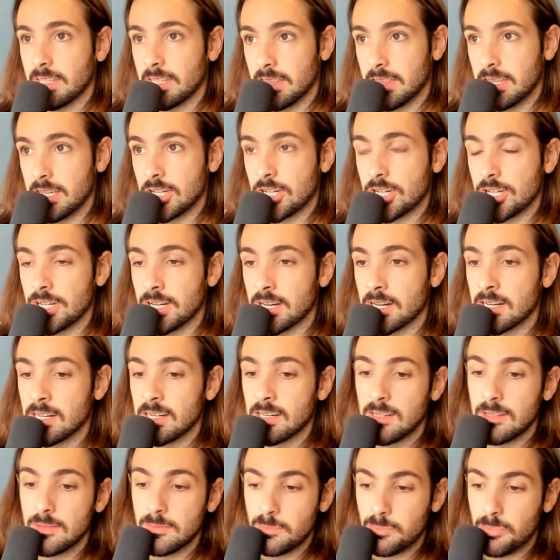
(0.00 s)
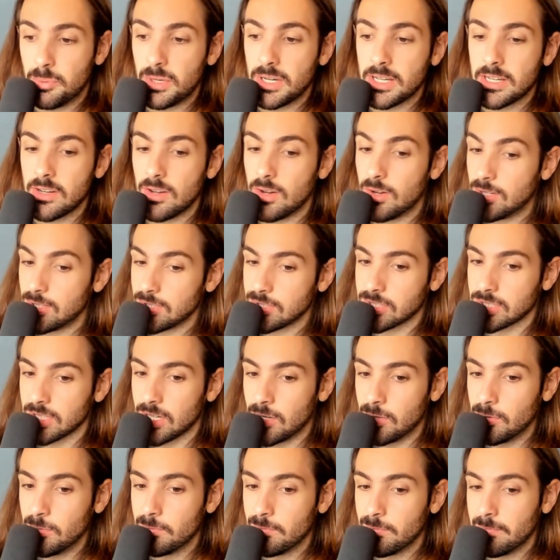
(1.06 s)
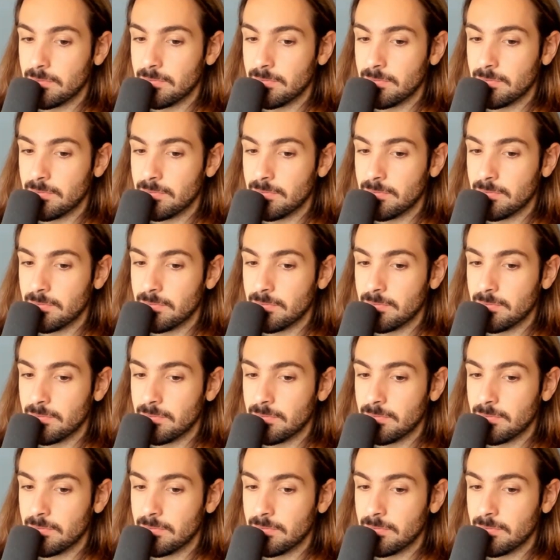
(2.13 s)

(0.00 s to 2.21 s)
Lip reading: this year. But also,